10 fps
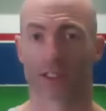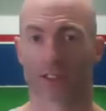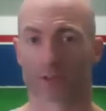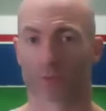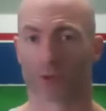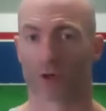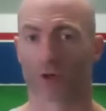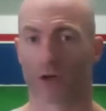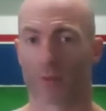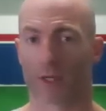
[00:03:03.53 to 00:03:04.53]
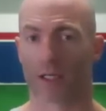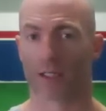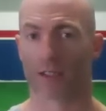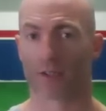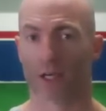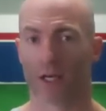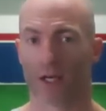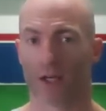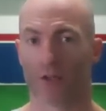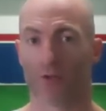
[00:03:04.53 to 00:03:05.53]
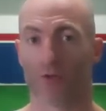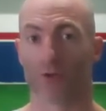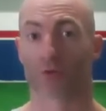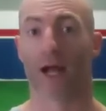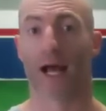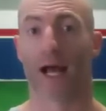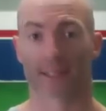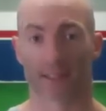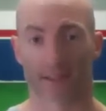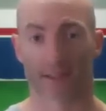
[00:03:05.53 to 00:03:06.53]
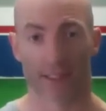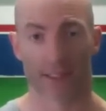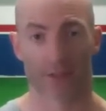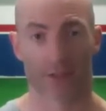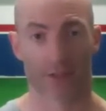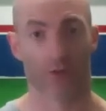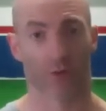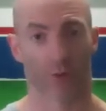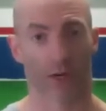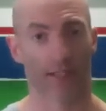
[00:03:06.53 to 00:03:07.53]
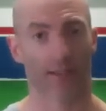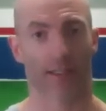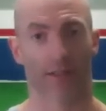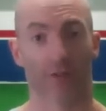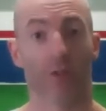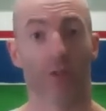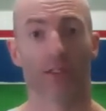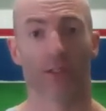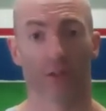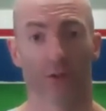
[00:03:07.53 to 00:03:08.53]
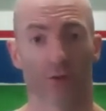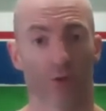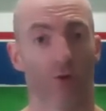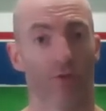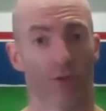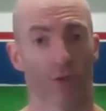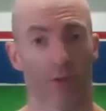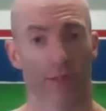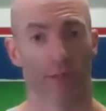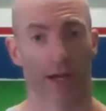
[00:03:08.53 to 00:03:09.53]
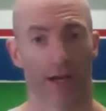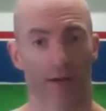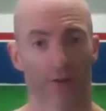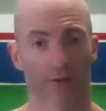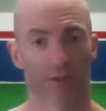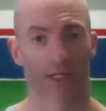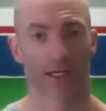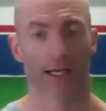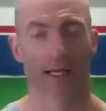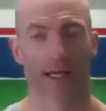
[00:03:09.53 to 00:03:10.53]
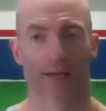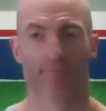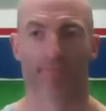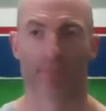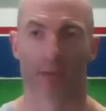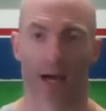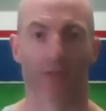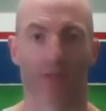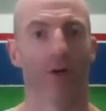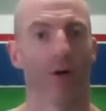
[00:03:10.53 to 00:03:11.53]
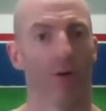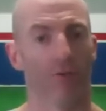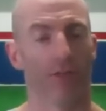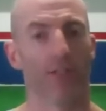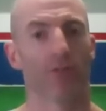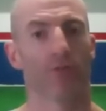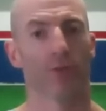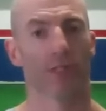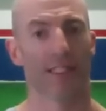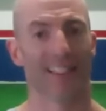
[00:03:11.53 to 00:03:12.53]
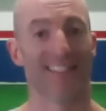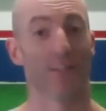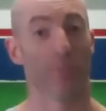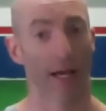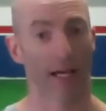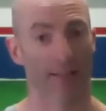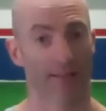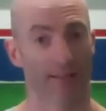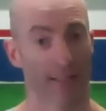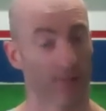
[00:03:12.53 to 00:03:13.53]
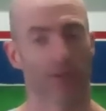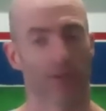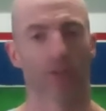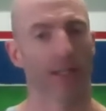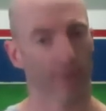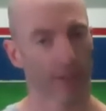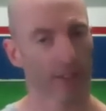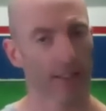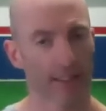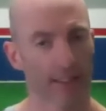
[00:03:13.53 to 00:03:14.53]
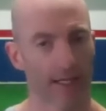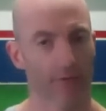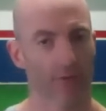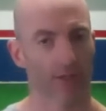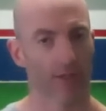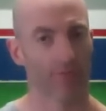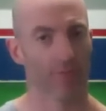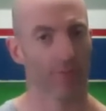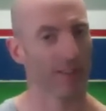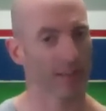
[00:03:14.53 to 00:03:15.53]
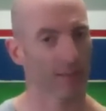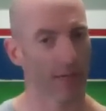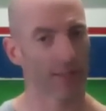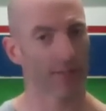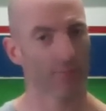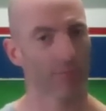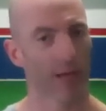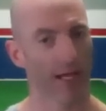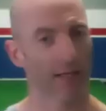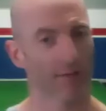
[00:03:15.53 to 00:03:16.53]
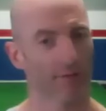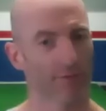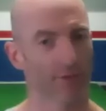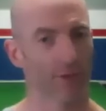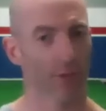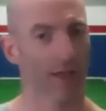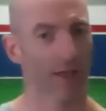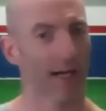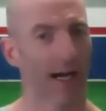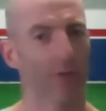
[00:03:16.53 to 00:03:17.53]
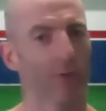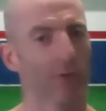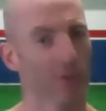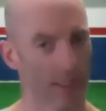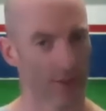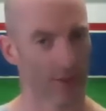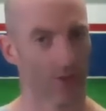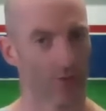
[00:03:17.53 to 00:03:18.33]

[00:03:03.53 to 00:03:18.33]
at this program because you drastically need to lose weight, like if you need to lose over 20 pounds, I don't know if this routine is the best. You're definitely going to lean down with it, but is it the best bang for your buck? I wouldn't say so.